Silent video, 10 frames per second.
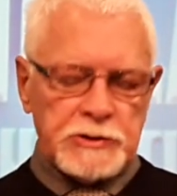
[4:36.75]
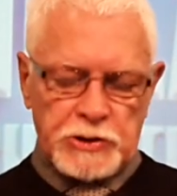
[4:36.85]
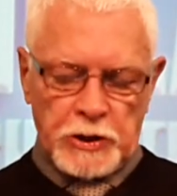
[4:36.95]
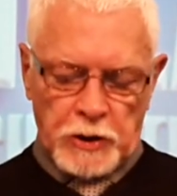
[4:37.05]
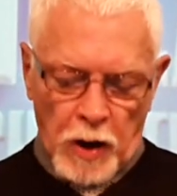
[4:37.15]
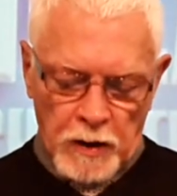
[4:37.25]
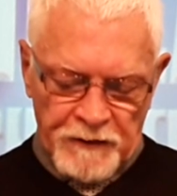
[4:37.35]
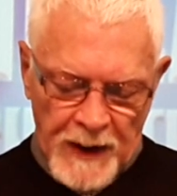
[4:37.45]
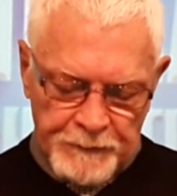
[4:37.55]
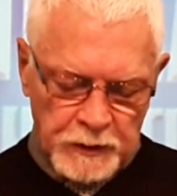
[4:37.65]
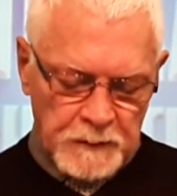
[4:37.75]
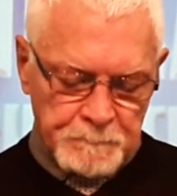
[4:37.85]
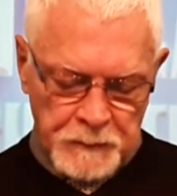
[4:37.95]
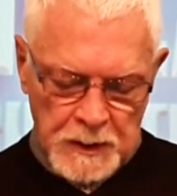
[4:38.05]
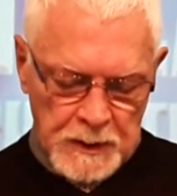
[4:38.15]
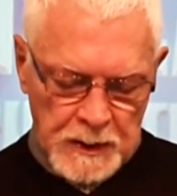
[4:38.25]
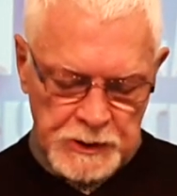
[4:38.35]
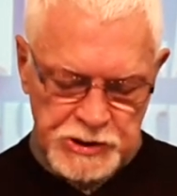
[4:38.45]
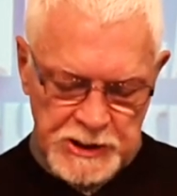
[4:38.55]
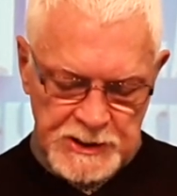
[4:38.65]
to the God of heaven
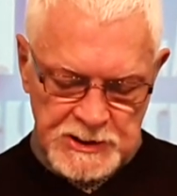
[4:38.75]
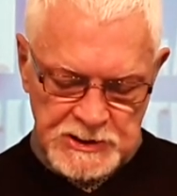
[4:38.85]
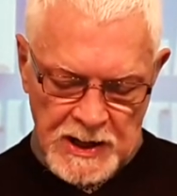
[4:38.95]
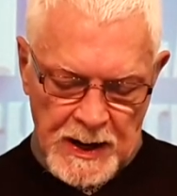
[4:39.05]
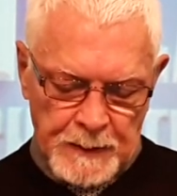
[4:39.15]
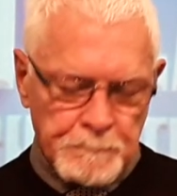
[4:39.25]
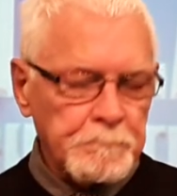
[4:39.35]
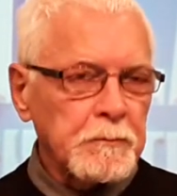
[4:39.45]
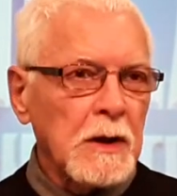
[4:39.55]
in Jesus' name.